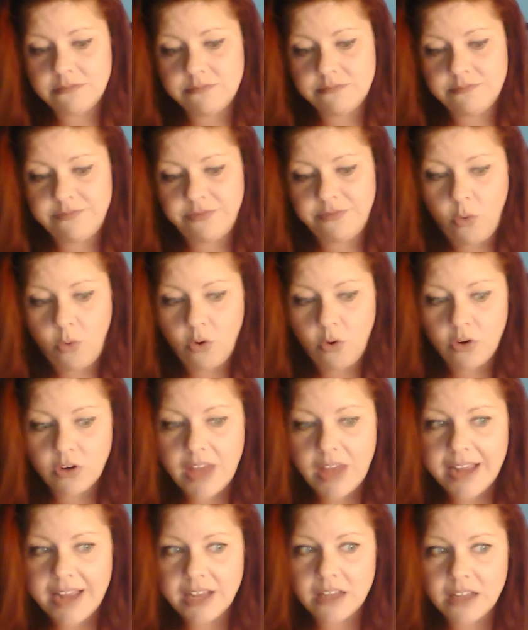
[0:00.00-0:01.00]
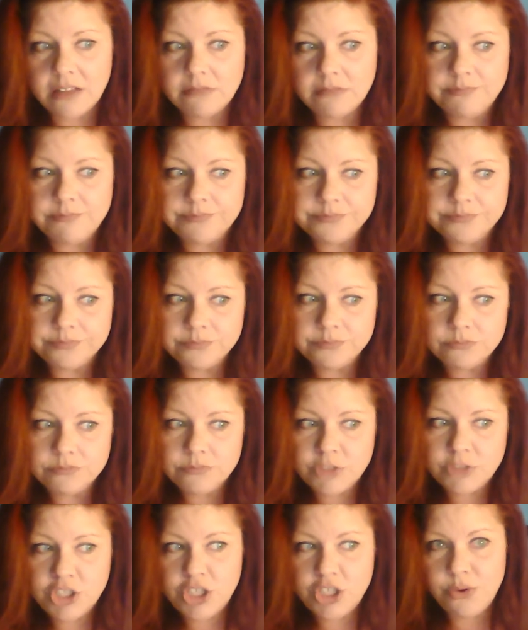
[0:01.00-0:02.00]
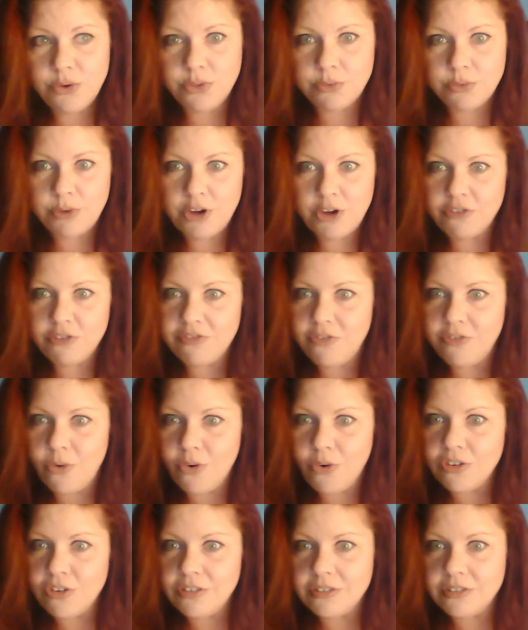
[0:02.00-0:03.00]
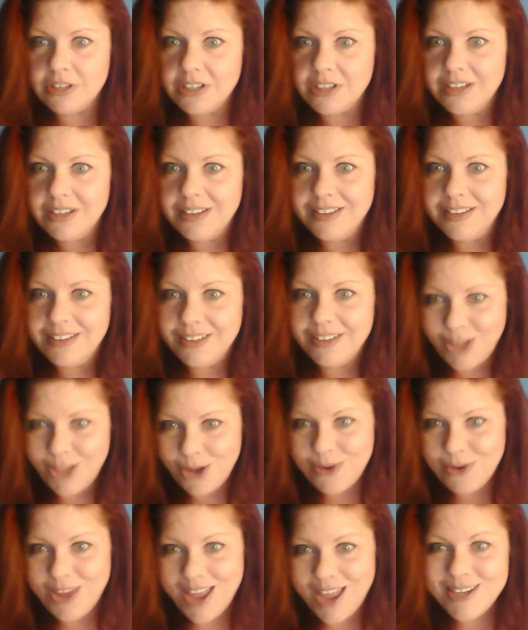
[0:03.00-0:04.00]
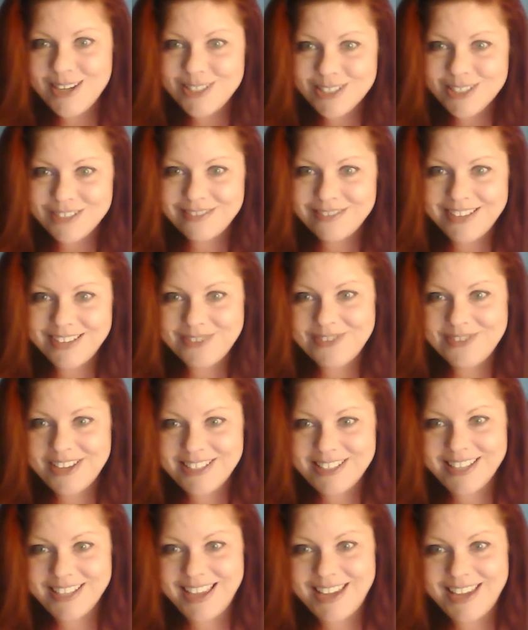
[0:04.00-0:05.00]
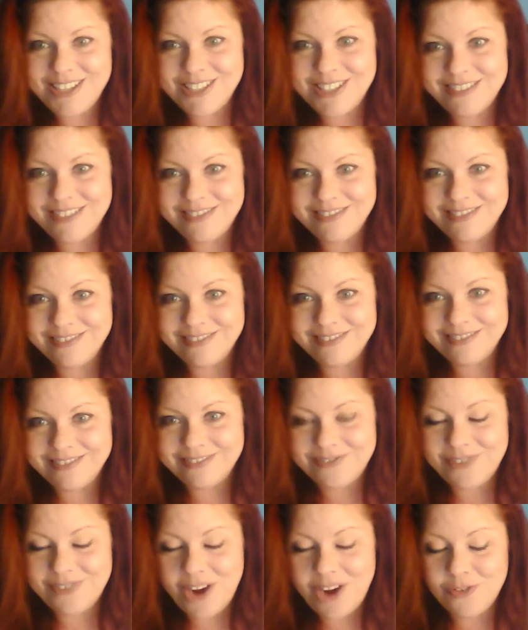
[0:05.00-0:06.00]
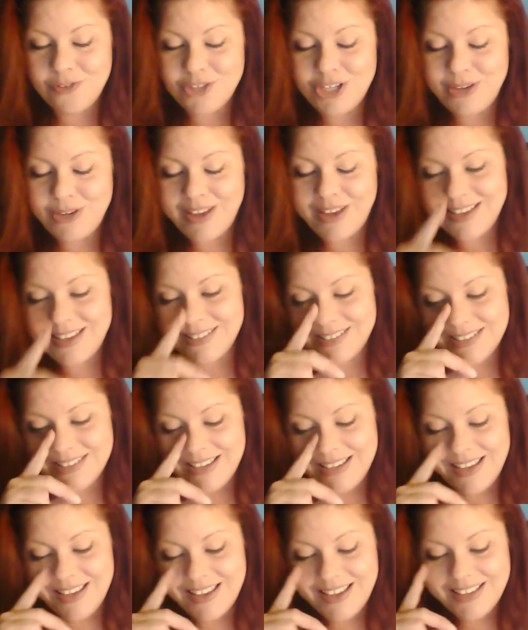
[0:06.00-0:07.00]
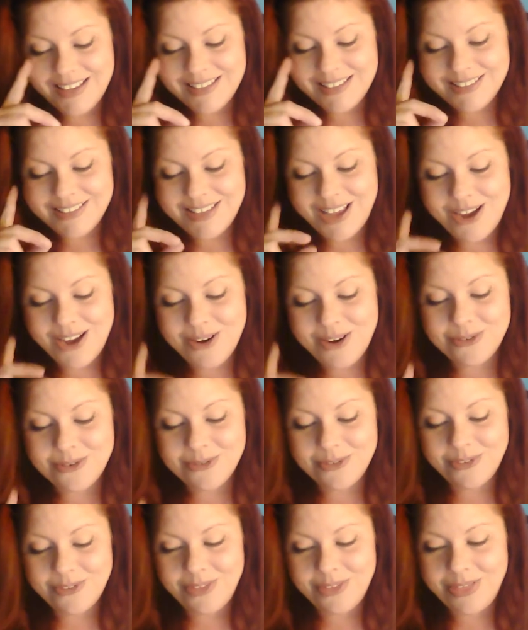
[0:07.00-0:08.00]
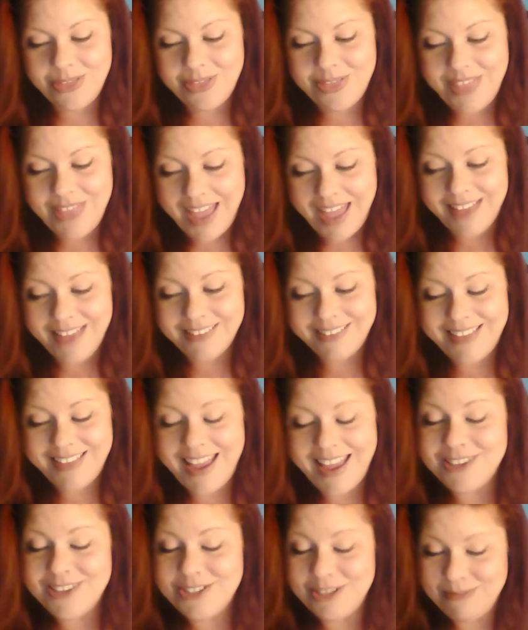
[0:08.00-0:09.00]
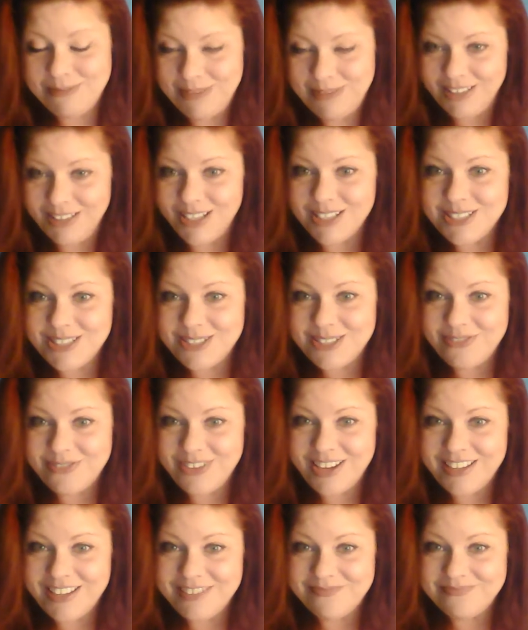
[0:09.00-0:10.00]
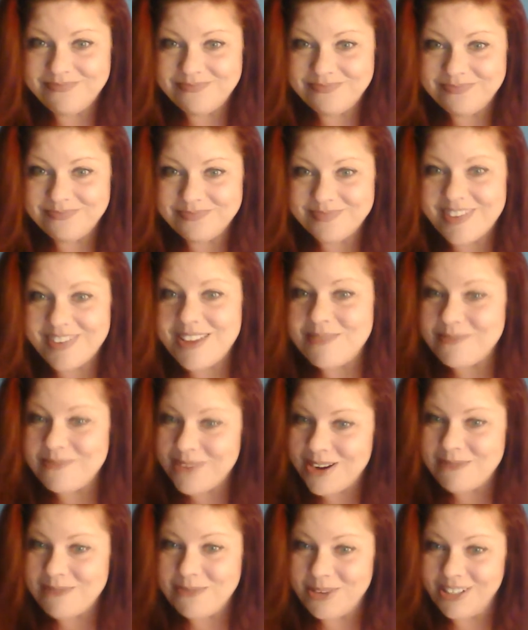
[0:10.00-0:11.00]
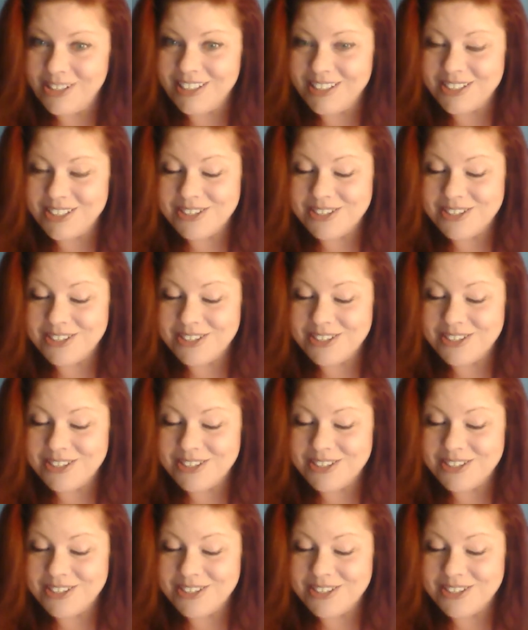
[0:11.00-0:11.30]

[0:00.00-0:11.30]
for like a 2, 3, or 4 location investigation over 2 days. So that should be lots of fun. I'm really looking